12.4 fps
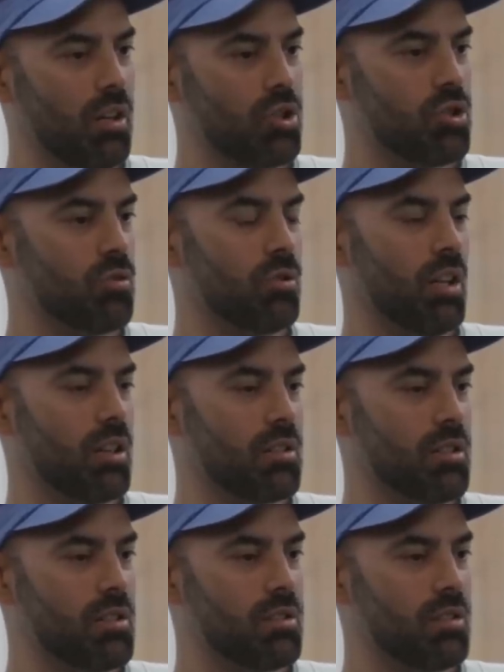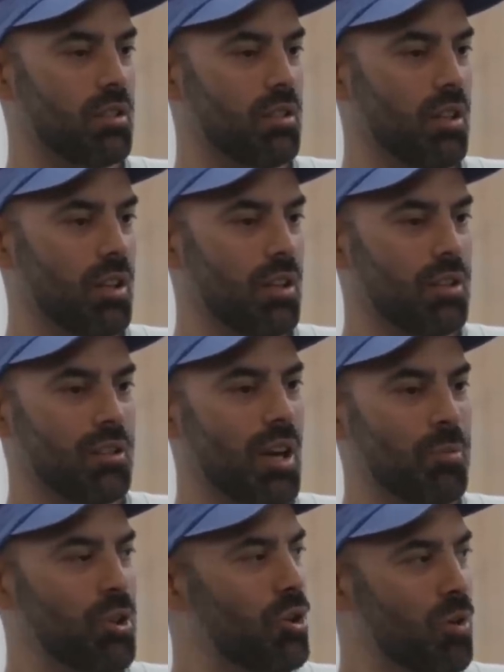a shoe that existed.
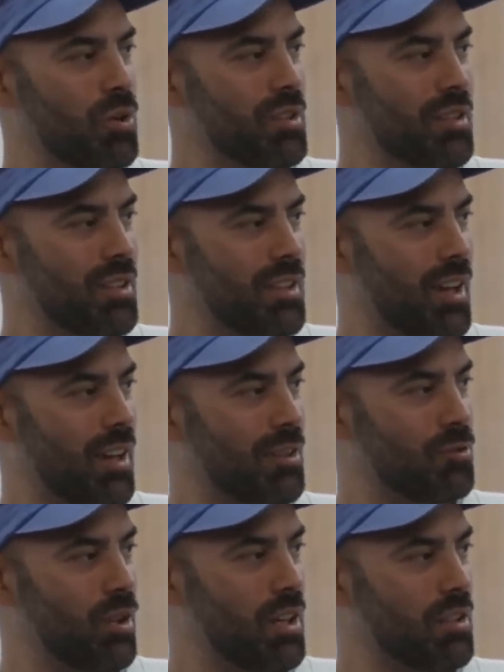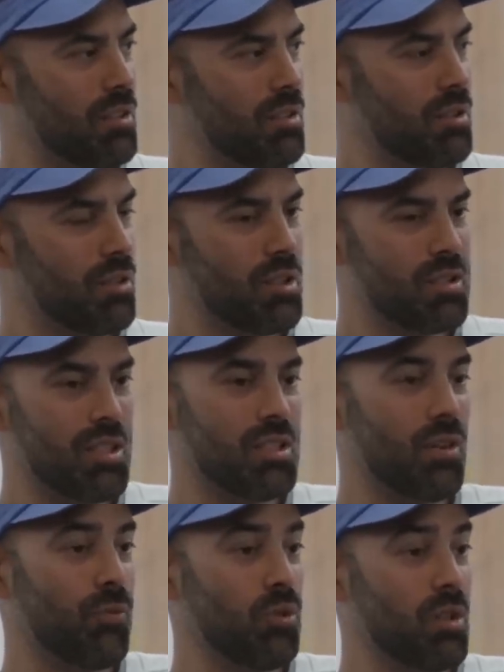Yeah, but no one did that, right? Mm-hmm. It's
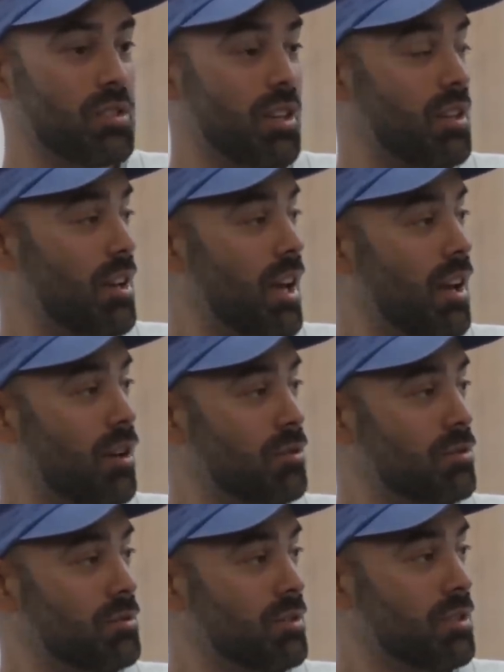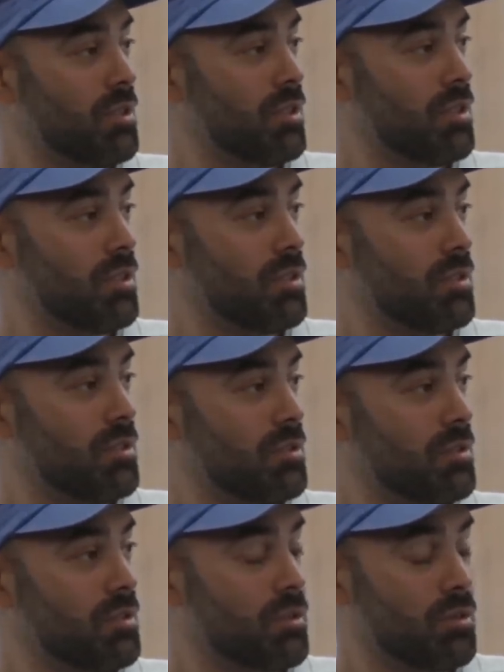easy for you to say now. Because it's
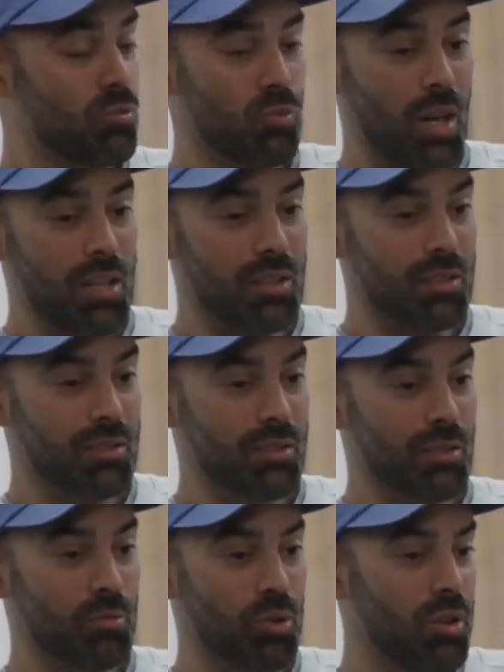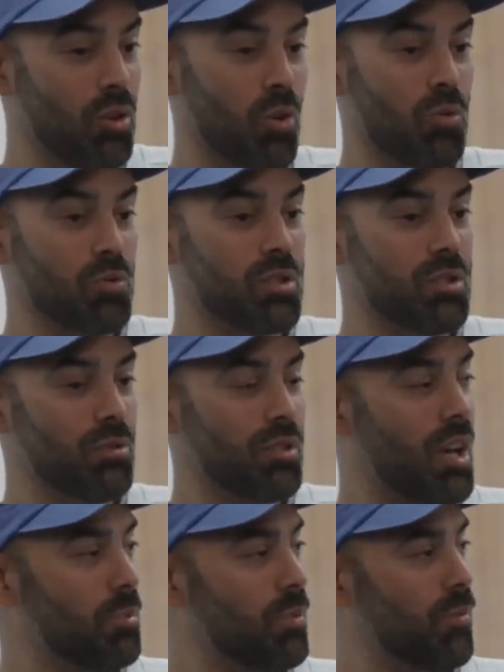been done. Right. But no one was
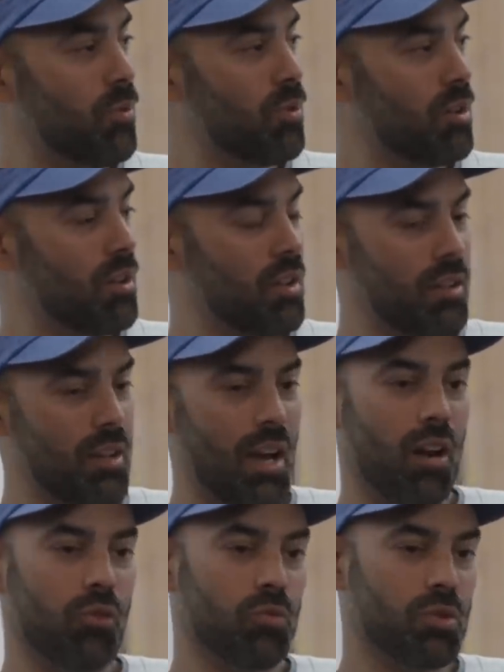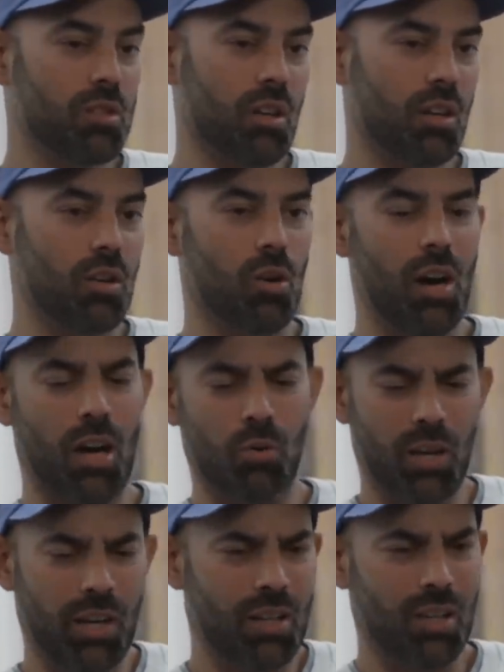doing that before. And now everyone's like, oh, how
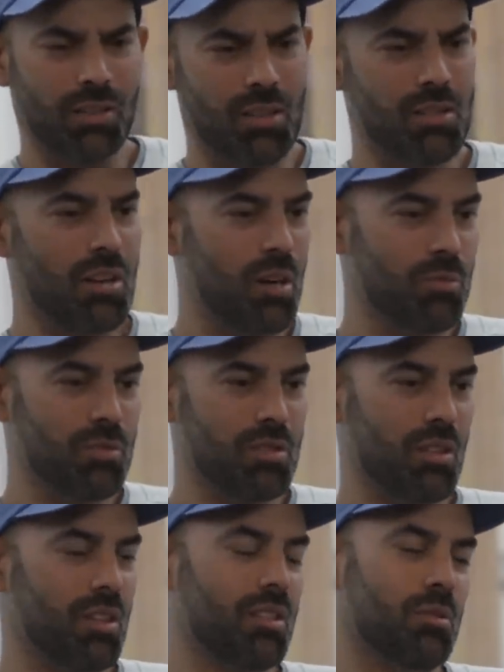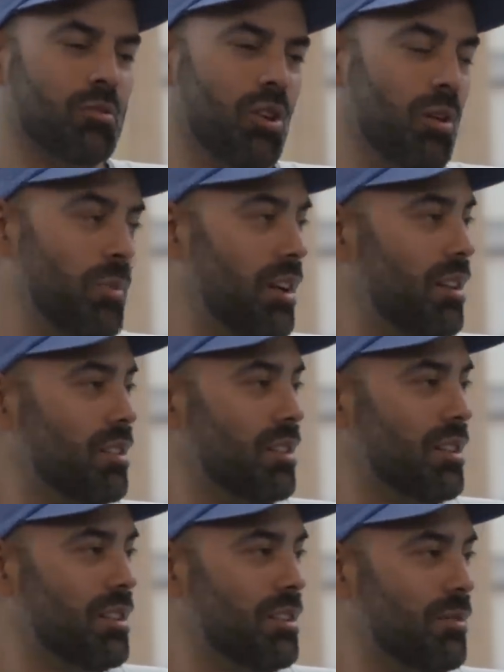do I cut this up? It's like, come on, man.
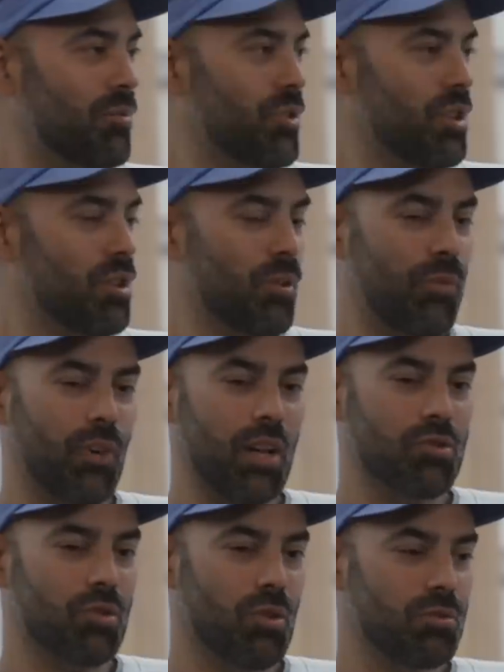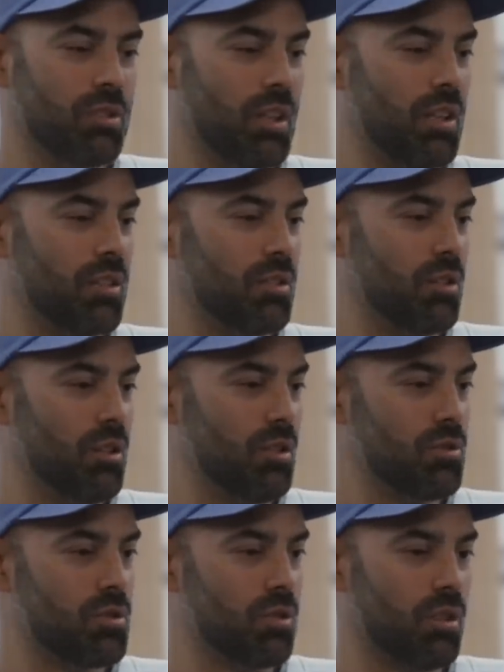Yeah. You know, find your own lane, you
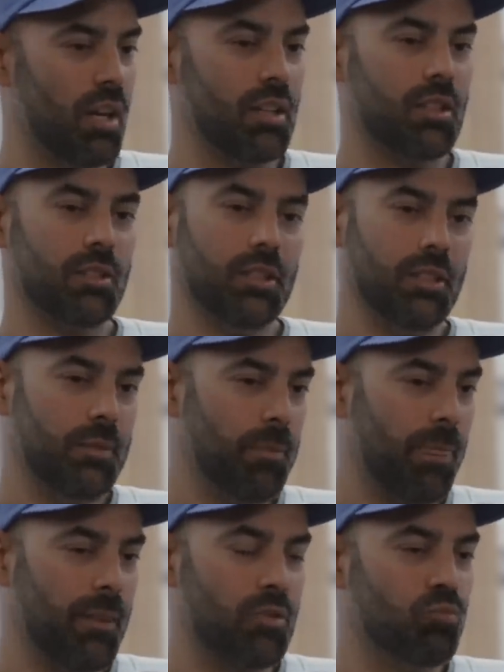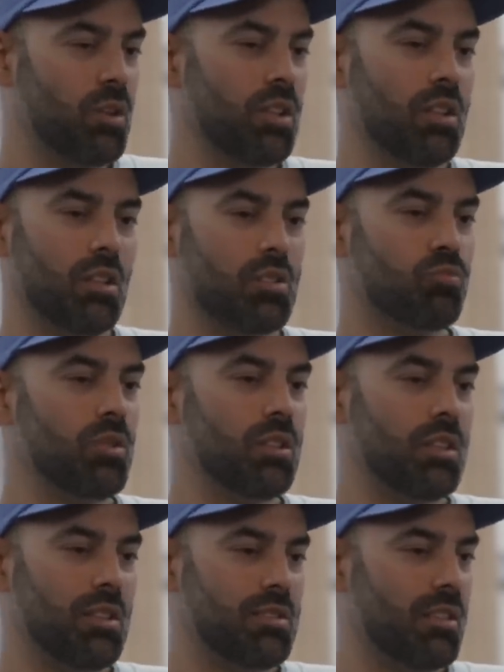know? Yeah. So like it's really it's
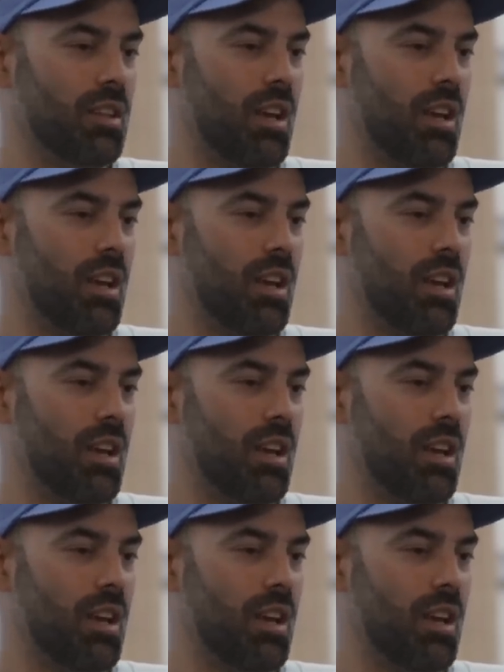really easy